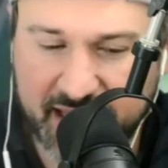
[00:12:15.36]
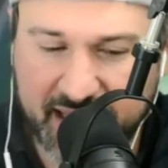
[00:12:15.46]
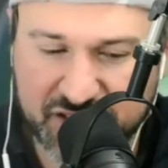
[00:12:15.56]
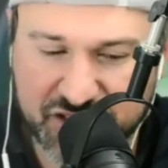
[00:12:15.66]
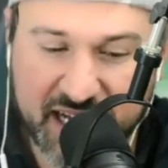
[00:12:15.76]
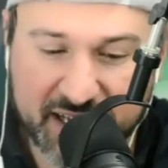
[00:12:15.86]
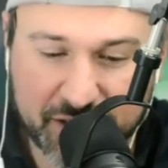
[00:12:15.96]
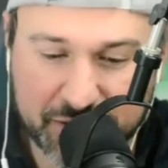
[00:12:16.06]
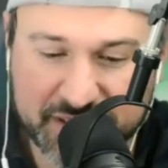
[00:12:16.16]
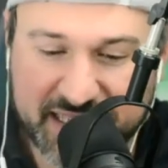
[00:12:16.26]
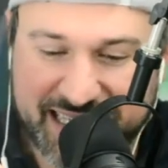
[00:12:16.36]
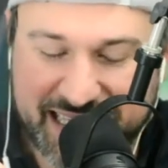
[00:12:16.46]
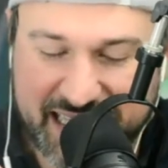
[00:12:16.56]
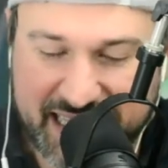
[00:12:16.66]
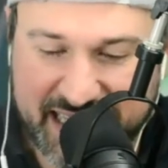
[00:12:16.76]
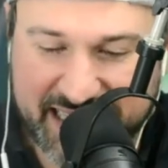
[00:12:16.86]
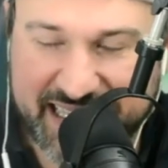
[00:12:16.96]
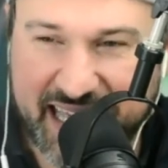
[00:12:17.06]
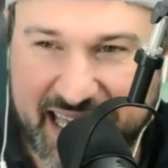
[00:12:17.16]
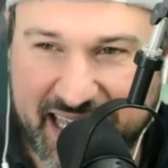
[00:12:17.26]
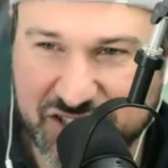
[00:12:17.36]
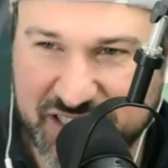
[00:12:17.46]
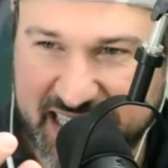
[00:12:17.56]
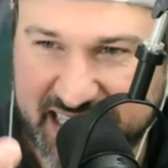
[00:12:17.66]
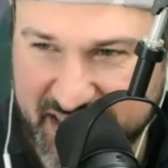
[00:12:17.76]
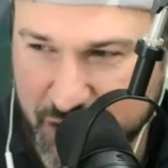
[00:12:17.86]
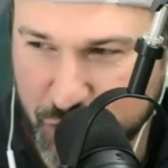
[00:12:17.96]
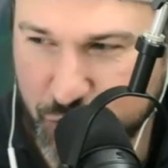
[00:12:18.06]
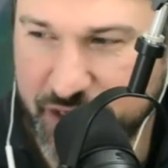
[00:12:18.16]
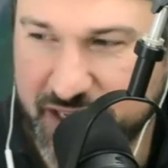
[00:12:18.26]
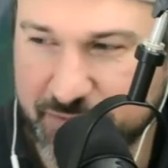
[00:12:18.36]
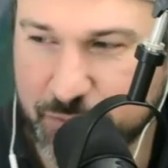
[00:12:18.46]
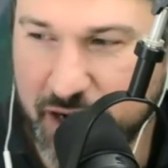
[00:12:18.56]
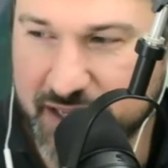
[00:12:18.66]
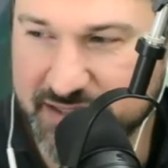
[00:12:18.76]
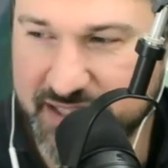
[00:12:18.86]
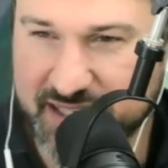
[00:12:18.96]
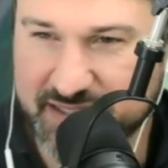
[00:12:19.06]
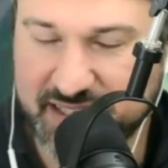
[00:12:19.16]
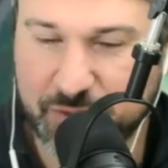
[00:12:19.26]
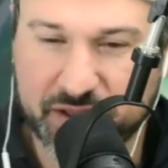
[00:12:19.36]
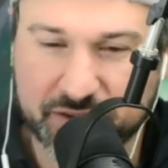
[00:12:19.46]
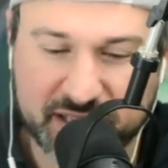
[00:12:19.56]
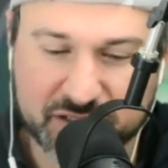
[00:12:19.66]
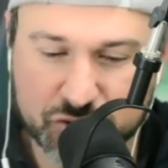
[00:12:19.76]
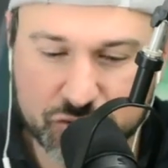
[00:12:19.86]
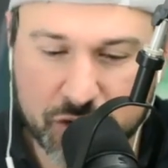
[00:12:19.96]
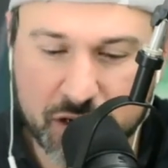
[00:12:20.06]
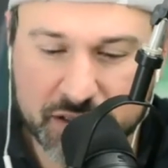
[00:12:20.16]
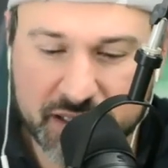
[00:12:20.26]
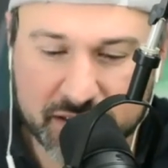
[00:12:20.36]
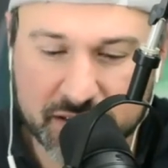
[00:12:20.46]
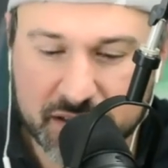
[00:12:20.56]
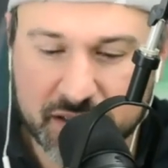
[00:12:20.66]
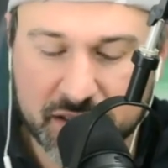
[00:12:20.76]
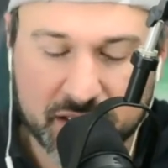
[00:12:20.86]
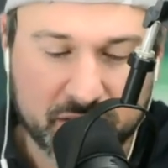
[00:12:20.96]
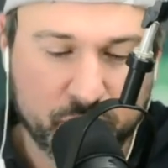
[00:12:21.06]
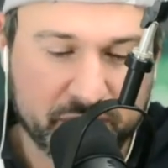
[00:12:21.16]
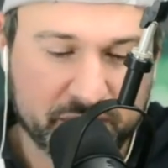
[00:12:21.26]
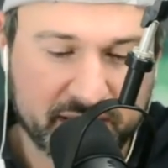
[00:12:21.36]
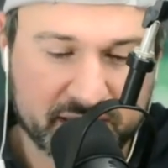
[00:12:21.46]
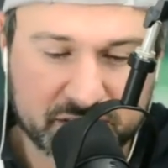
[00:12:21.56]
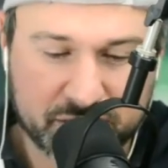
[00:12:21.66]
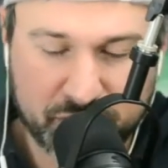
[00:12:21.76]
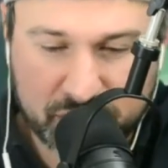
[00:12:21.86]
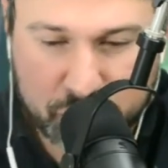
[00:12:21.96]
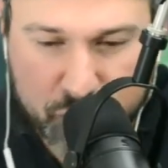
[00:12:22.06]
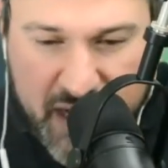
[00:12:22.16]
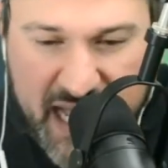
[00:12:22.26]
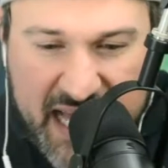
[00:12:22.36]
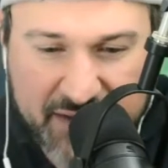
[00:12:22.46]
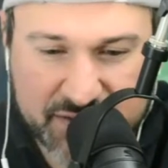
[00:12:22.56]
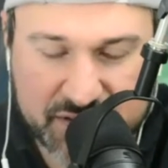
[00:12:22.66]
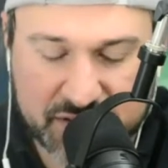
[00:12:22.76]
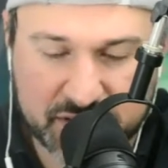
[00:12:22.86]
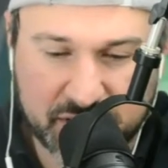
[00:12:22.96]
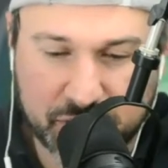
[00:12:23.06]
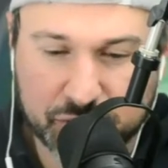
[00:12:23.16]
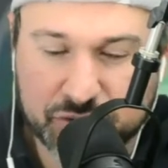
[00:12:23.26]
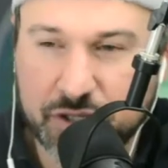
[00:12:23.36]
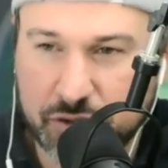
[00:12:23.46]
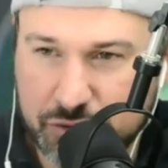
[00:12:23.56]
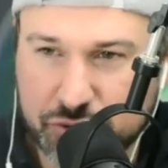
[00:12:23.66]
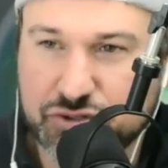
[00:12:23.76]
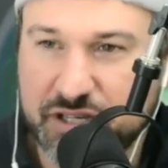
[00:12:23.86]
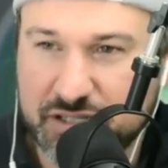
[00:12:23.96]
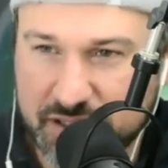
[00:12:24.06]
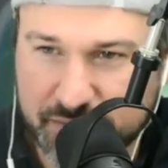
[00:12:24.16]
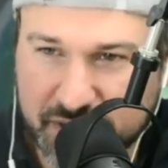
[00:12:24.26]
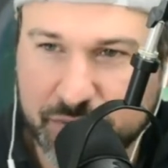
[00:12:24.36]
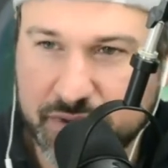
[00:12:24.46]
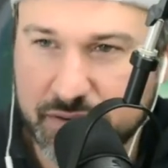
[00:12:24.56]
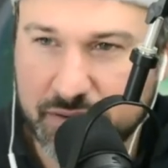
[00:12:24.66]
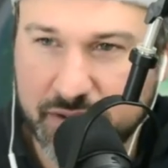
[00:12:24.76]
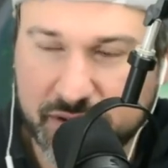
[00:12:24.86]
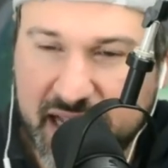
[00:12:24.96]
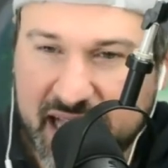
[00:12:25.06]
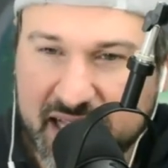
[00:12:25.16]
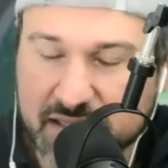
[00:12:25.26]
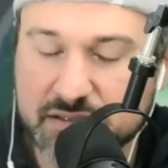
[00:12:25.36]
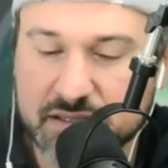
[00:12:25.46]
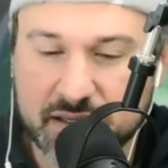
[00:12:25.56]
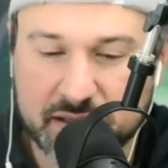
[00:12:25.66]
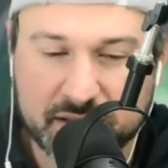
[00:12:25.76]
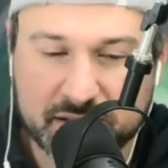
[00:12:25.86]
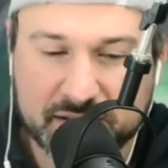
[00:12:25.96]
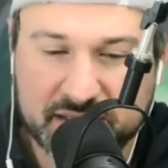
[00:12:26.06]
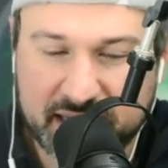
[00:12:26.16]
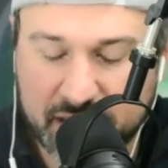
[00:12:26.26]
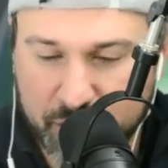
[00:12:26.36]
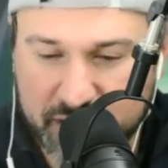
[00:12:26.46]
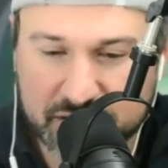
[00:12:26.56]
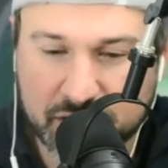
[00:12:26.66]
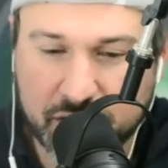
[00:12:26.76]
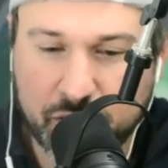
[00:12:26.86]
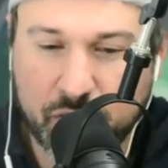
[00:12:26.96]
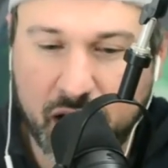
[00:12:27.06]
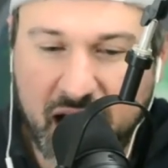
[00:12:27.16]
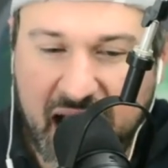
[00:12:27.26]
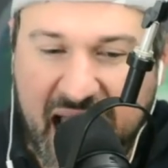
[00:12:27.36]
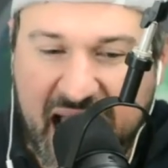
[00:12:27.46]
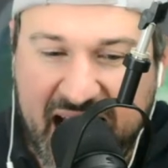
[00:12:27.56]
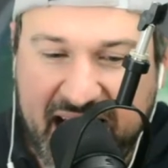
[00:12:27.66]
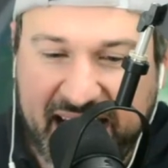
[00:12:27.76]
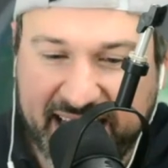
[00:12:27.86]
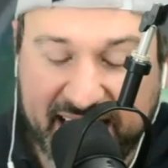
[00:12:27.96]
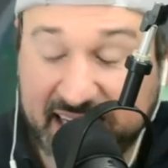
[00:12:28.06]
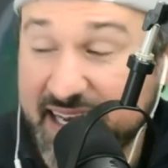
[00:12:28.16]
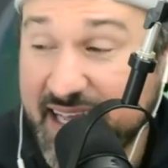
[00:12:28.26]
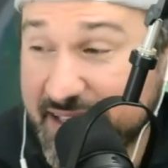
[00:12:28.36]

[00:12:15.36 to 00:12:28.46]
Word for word: a child mm-hmm. engaged in the creative process Absolutely. and whether that's drawing whether that's doing crafts you, you know usually it's something with their hands absolutely not always though I, and, and I,